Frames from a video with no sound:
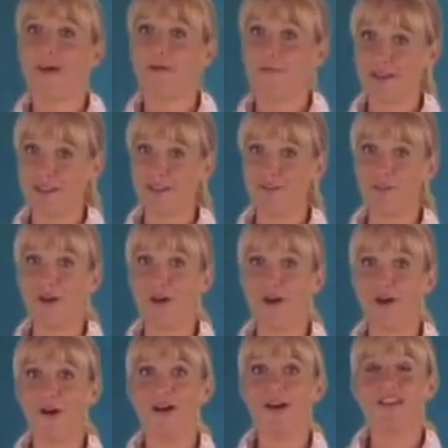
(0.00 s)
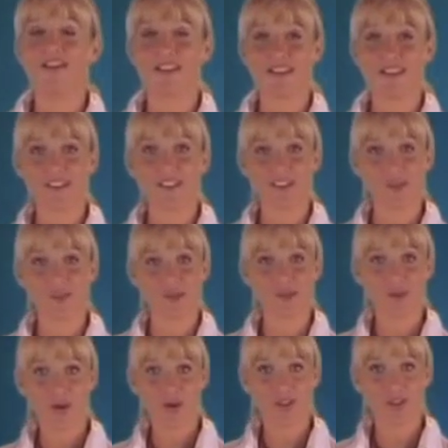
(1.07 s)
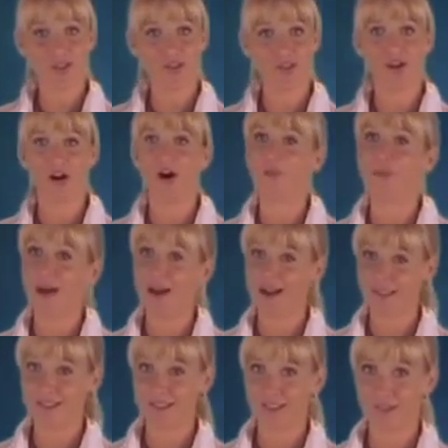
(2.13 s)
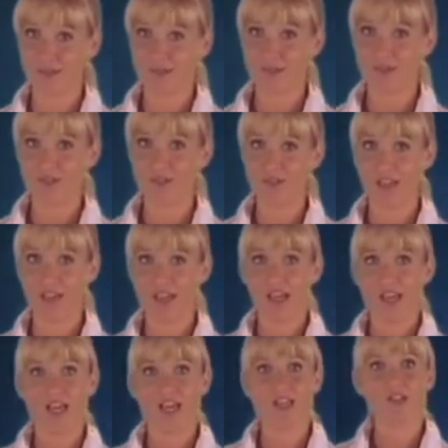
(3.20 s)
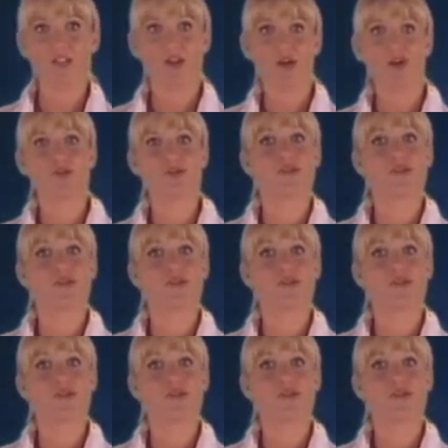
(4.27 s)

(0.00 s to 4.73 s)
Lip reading: And best of all, these concerns and questions are buying signals. It shows